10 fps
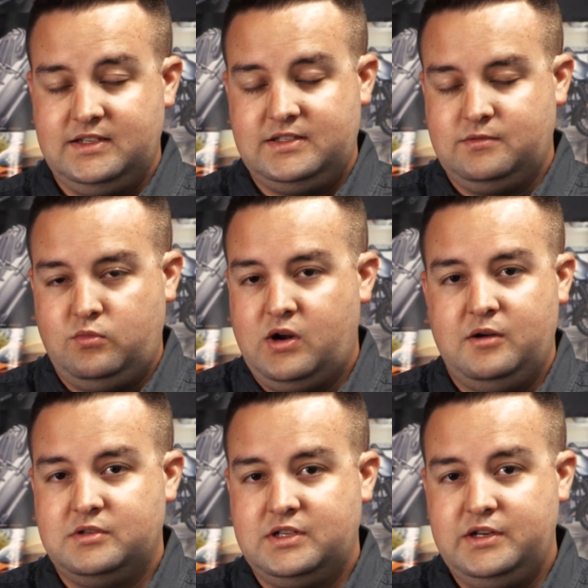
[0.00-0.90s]
That's what I
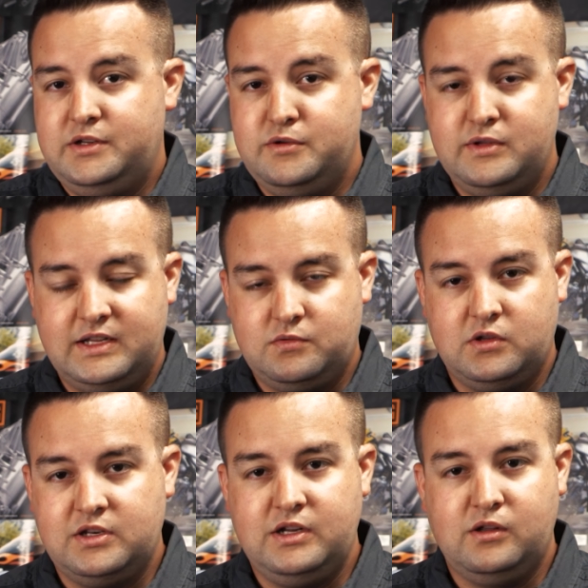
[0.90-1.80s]
was going to do. That's
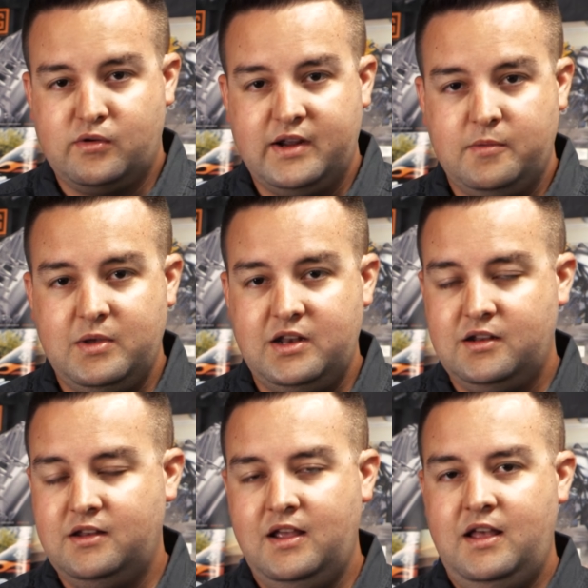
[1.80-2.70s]
what the dealer recommended,